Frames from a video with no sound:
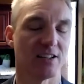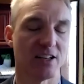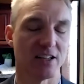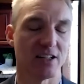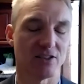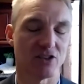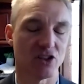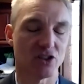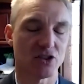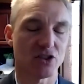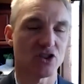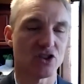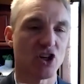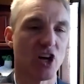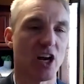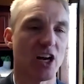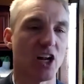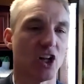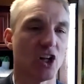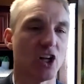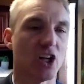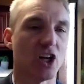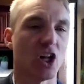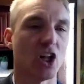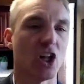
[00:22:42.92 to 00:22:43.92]
just shed a
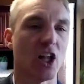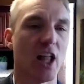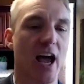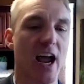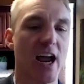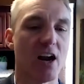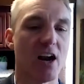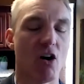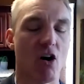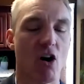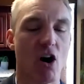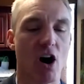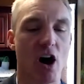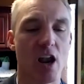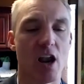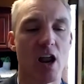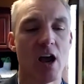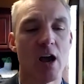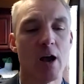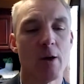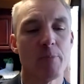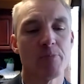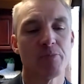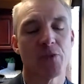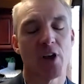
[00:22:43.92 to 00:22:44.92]
little light on
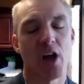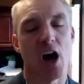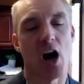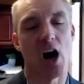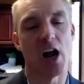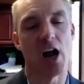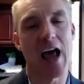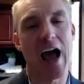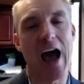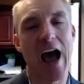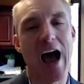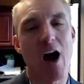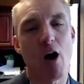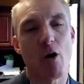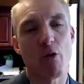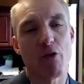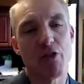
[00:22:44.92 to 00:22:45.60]
how